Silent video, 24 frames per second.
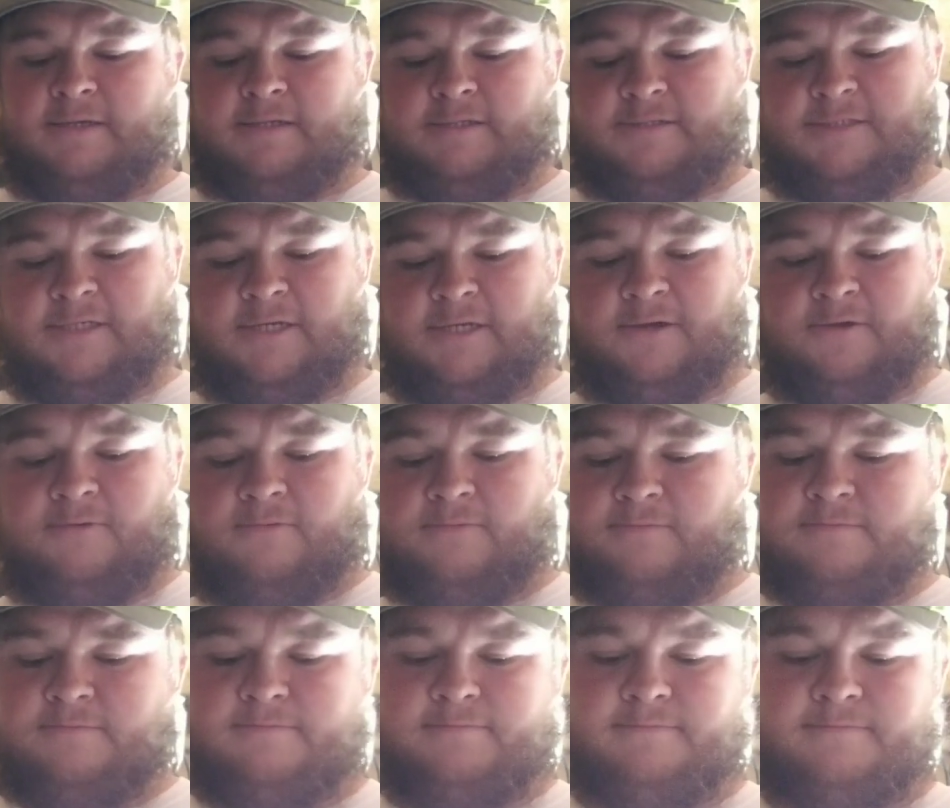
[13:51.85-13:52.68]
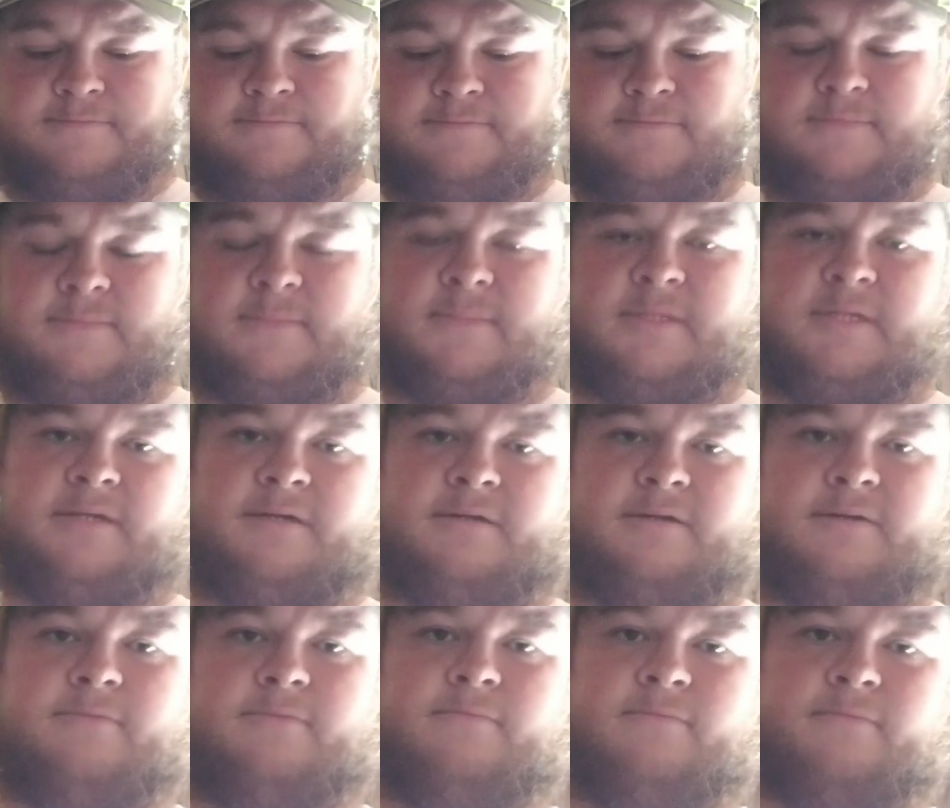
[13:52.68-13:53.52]
So
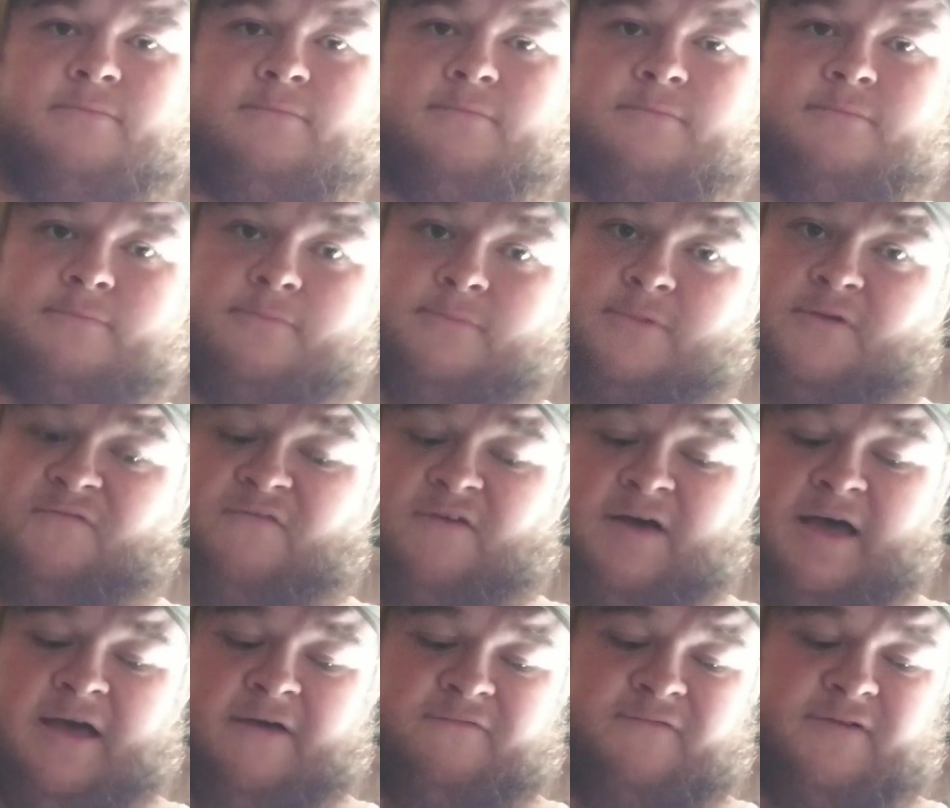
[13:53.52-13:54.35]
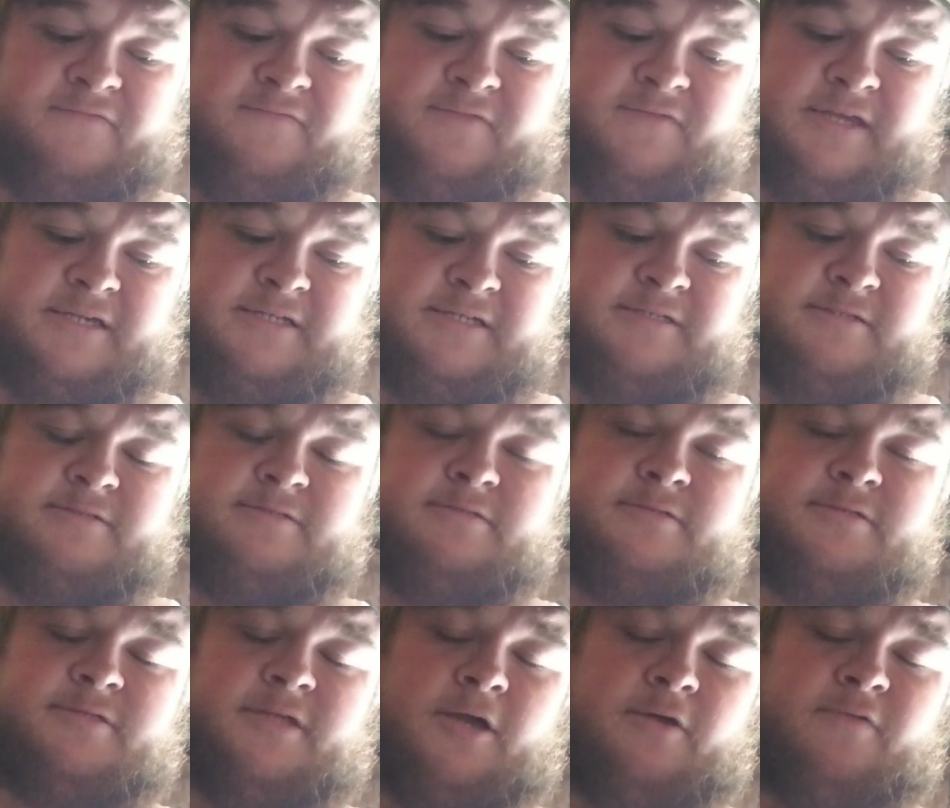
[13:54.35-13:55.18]
the
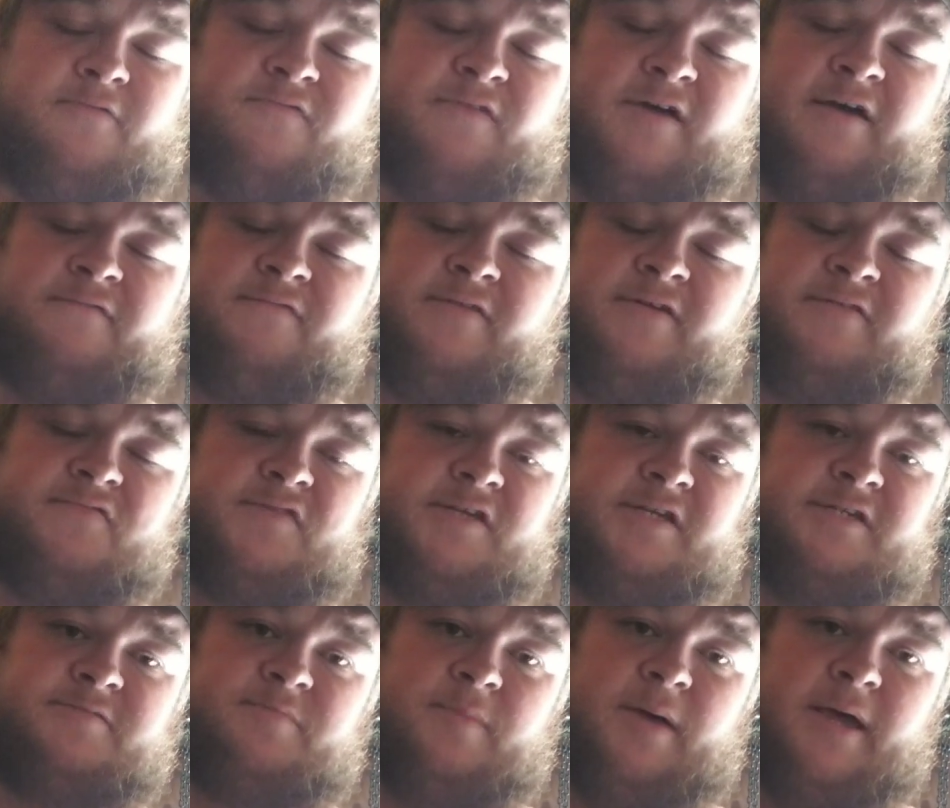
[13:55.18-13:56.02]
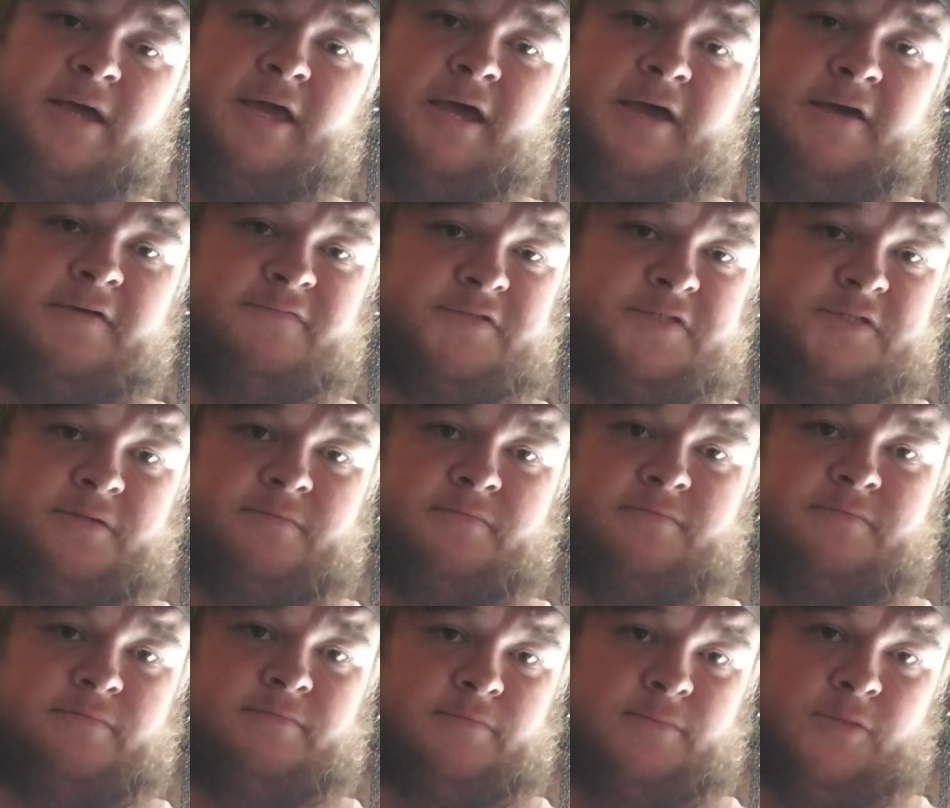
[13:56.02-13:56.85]
550s, Duke 550s may have
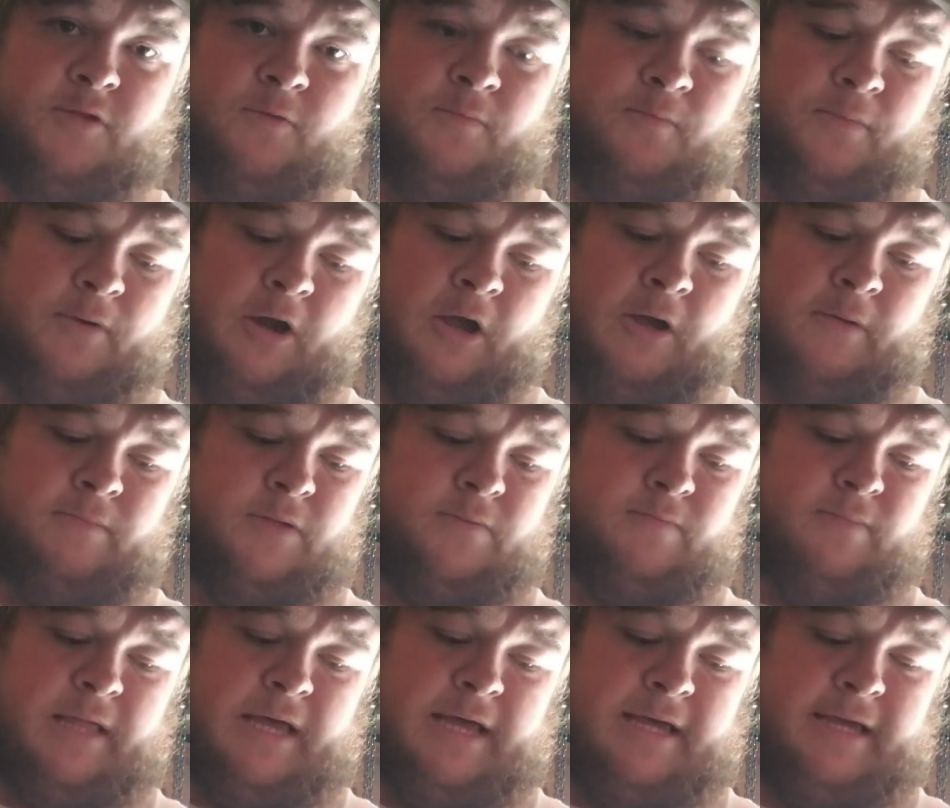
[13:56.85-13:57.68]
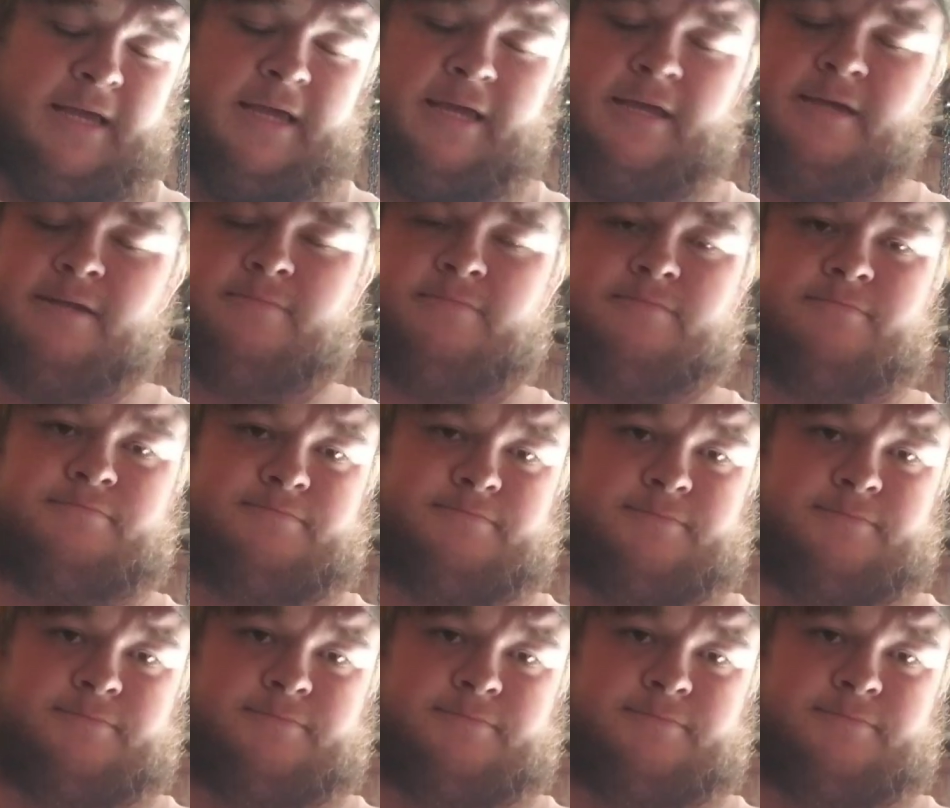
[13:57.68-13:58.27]
some little problem like that.